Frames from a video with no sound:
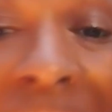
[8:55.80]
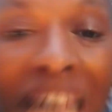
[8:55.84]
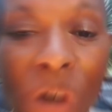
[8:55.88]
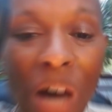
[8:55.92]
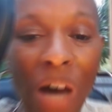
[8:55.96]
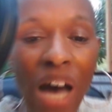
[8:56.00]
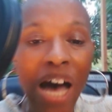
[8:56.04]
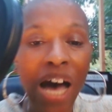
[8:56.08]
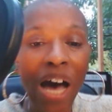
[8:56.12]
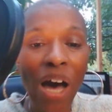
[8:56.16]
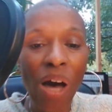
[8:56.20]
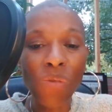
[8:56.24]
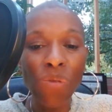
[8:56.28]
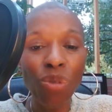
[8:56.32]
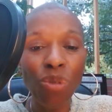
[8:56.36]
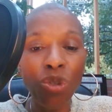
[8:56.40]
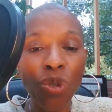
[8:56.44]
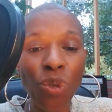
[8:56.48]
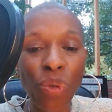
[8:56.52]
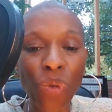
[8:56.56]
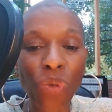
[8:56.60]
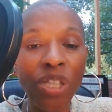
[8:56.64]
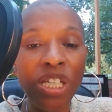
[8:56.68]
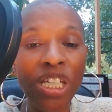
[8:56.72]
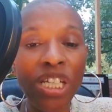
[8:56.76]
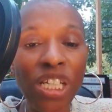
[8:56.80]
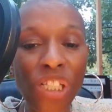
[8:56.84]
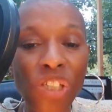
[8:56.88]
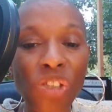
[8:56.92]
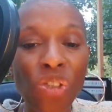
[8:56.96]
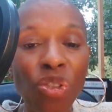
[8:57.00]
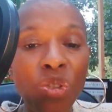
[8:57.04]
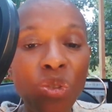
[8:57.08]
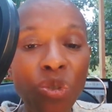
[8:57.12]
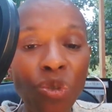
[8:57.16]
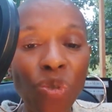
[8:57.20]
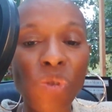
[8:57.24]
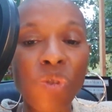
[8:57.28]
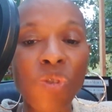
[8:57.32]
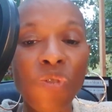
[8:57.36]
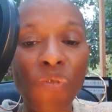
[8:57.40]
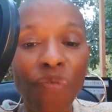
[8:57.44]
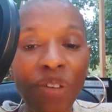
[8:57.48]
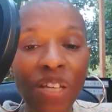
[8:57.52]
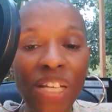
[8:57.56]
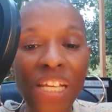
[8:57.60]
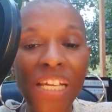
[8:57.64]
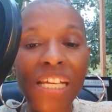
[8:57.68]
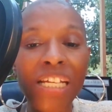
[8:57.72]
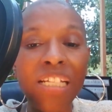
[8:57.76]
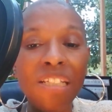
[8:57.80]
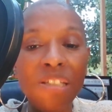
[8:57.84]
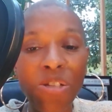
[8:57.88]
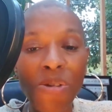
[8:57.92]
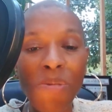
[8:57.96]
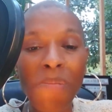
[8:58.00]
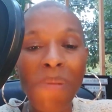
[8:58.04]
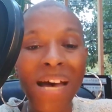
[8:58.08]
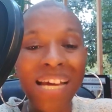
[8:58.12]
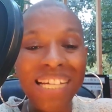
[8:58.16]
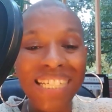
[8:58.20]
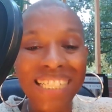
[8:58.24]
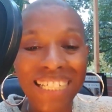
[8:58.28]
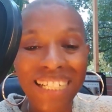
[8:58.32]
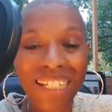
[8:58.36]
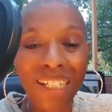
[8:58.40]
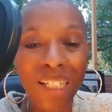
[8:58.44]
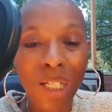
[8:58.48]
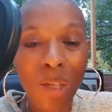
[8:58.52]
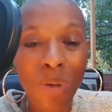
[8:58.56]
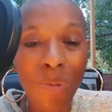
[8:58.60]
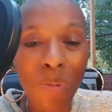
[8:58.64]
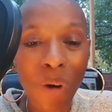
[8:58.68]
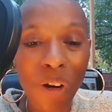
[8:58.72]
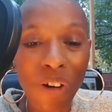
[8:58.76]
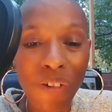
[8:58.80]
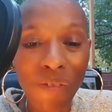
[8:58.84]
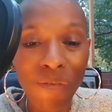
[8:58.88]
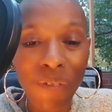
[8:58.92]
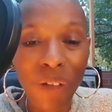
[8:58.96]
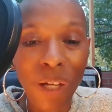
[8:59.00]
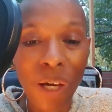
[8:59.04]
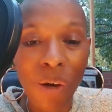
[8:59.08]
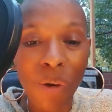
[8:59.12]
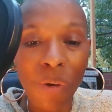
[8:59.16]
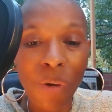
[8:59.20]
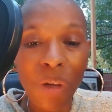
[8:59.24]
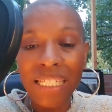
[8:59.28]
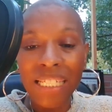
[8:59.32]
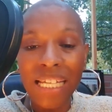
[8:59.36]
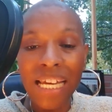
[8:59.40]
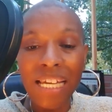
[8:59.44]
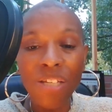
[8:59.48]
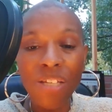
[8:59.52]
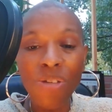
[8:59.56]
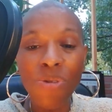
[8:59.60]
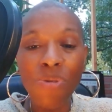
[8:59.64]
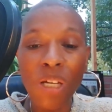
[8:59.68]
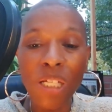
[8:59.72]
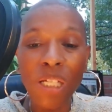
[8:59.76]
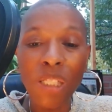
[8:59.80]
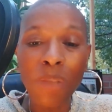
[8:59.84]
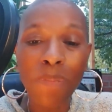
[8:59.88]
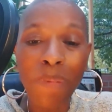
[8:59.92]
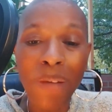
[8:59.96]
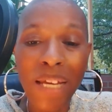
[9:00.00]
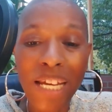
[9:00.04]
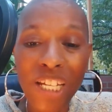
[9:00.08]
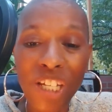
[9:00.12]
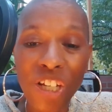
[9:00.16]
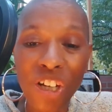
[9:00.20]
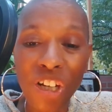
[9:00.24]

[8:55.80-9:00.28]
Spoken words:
How do these tools fit into my daily workflow? Can you explain your